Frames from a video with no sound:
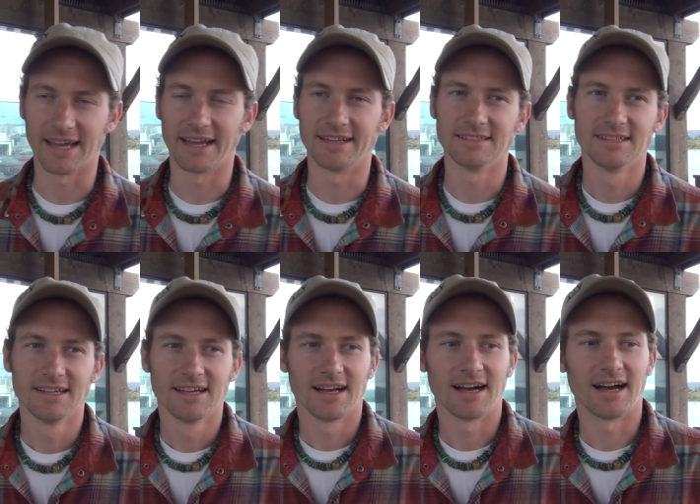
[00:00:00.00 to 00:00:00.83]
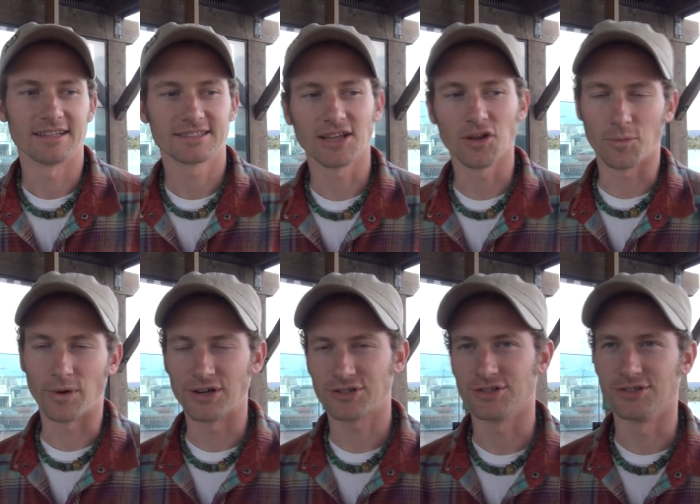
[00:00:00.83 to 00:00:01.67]
a uh,
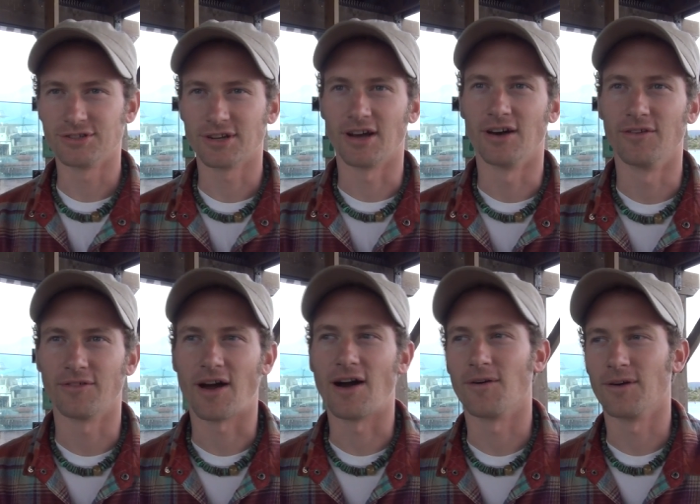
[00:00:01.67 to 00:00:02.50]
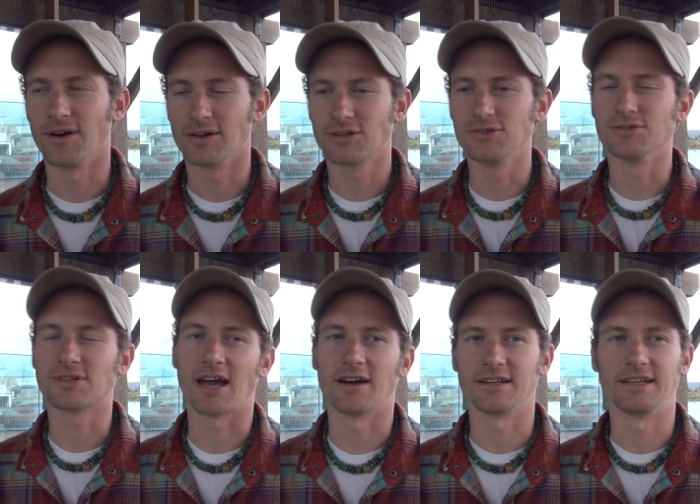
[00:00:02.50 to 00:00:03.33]
celebration of our Coos
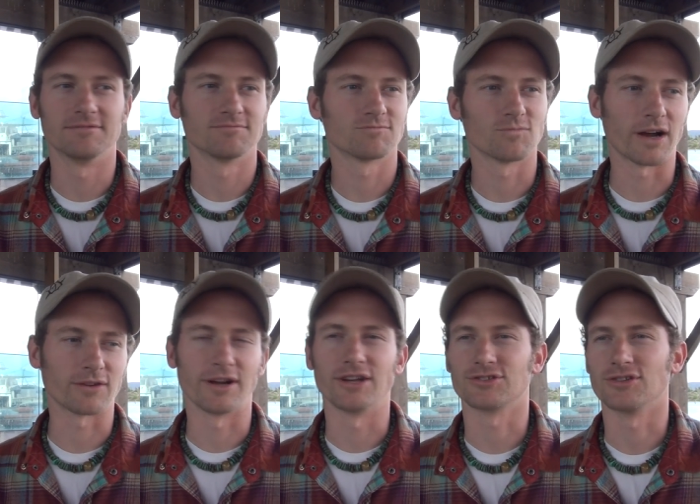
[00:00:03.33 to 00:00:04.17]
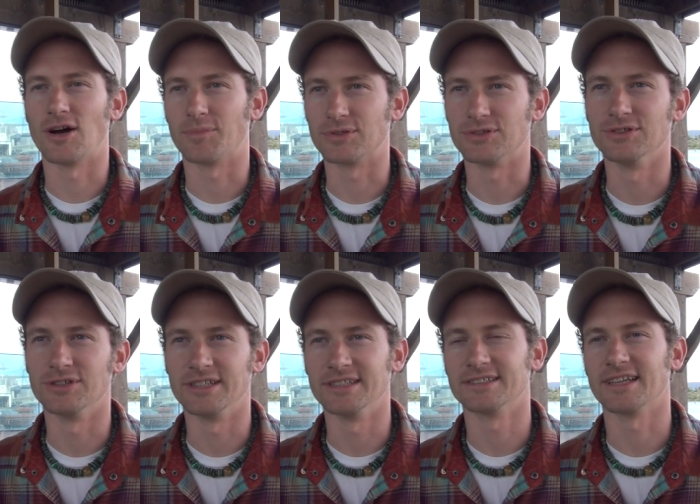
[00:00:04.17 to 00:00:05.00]
County recreational
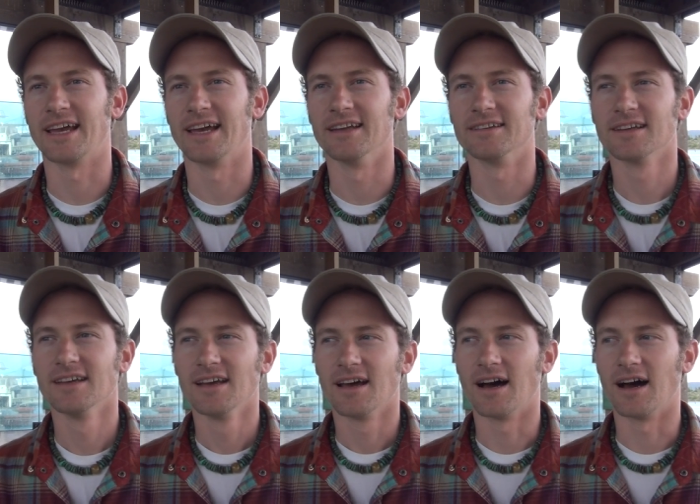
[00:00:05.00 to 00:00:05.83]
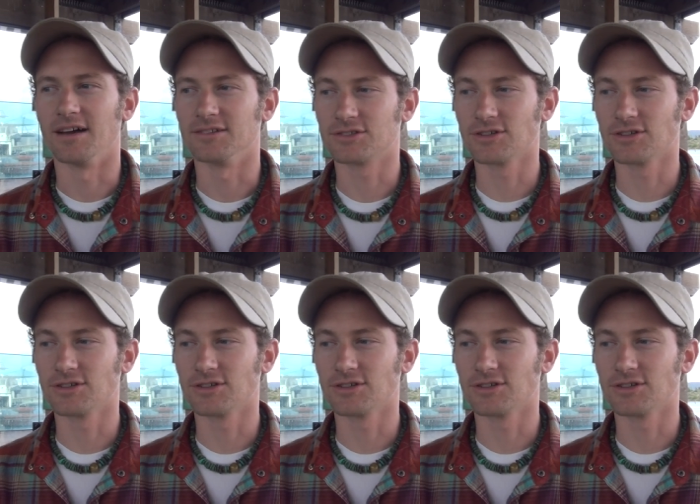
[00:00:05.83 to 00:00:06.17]
opportunities and uh, the